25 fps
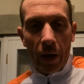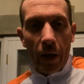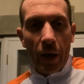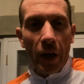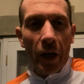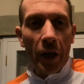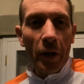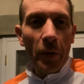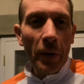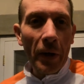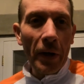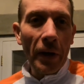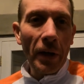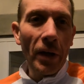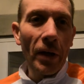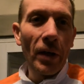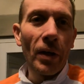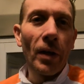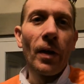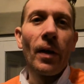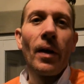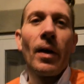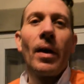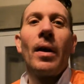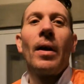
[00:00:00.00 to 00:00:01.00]
Anyway,
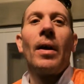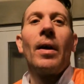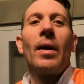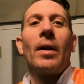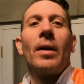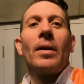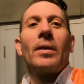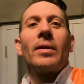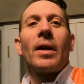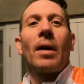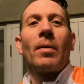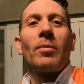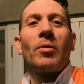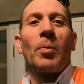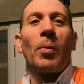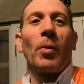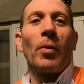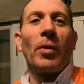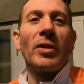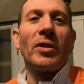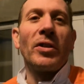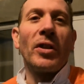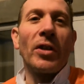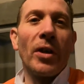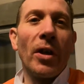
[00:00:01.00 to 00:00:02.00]
time to put
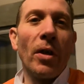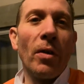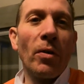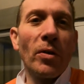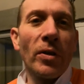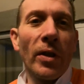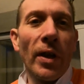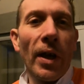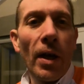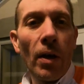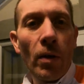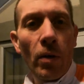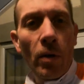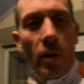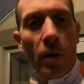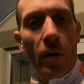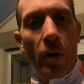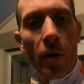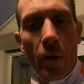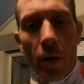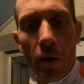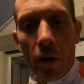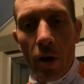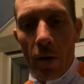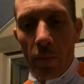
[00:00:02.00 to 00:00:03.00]
this to use now.
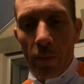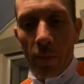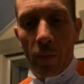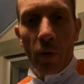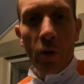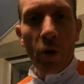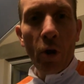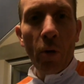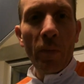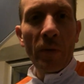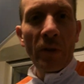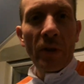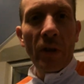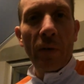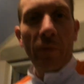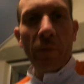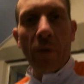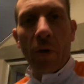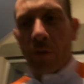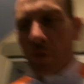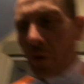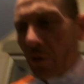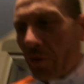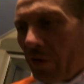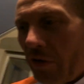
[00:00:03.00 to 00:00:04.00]
Got myself
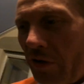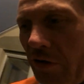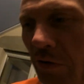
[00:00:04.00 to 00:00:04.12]
logged onto